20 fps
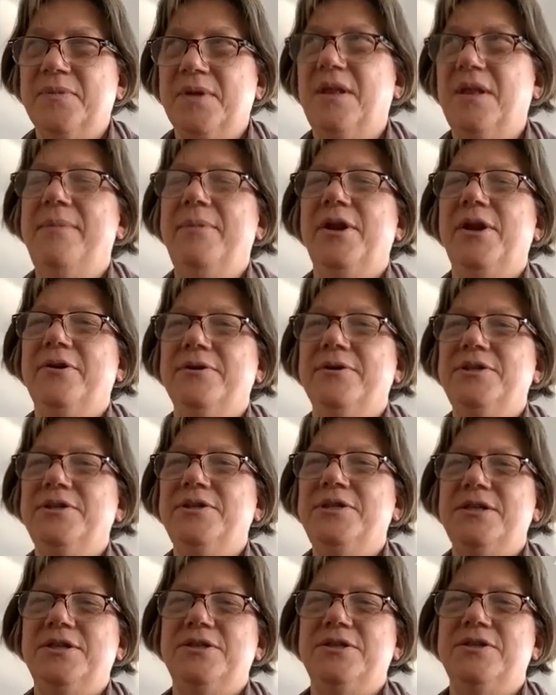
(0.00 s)
climate
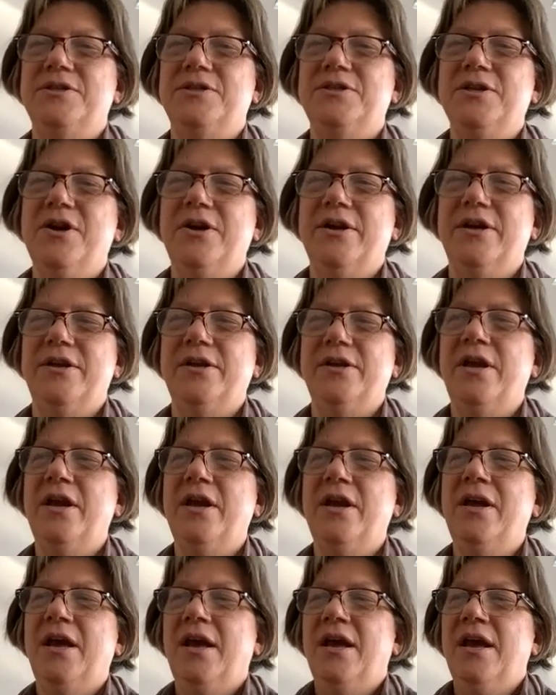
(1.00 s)
negotiations started.
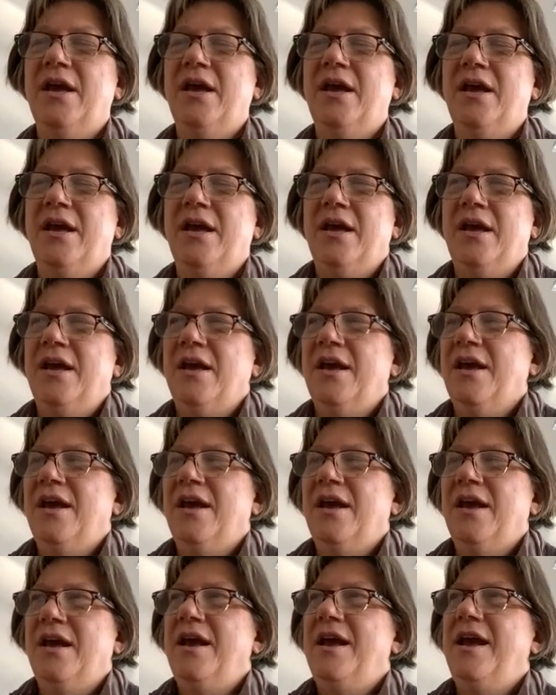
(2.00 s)

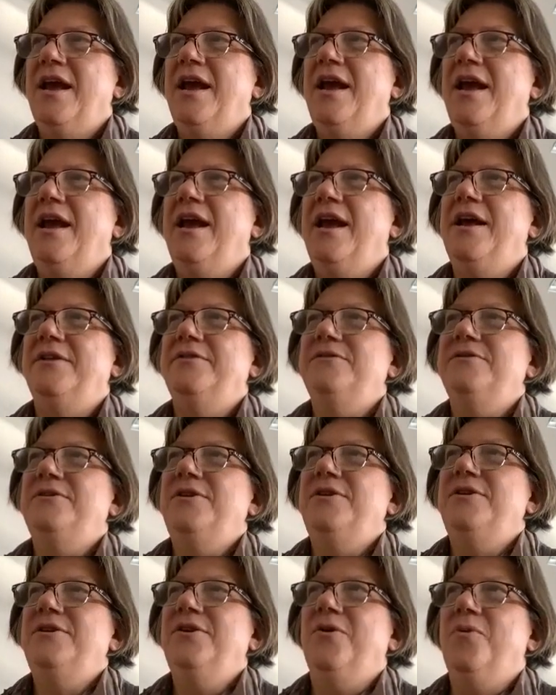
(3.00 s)
And
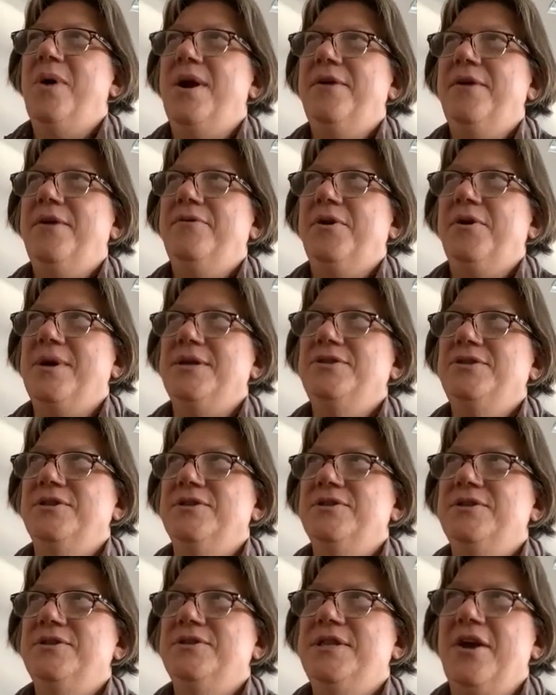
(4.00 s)
you know, one of the
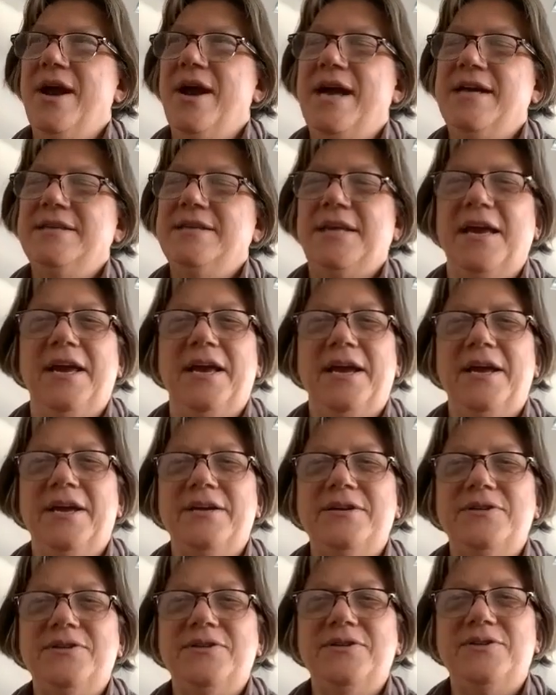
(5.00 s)
questions they're asking
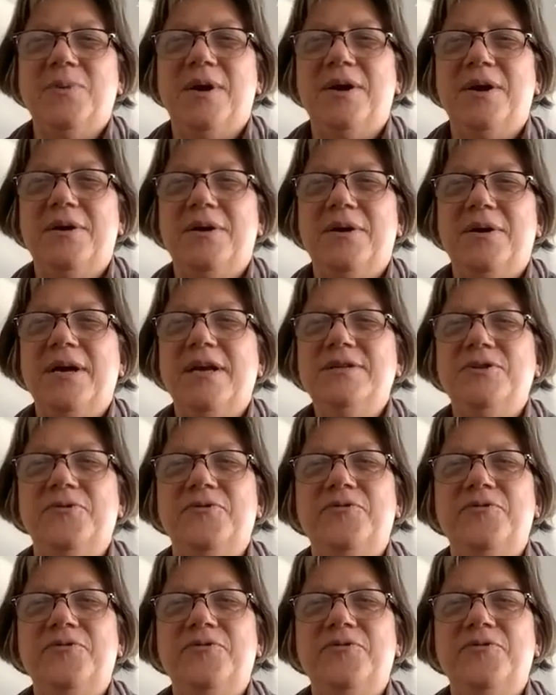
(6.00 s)
is, well, is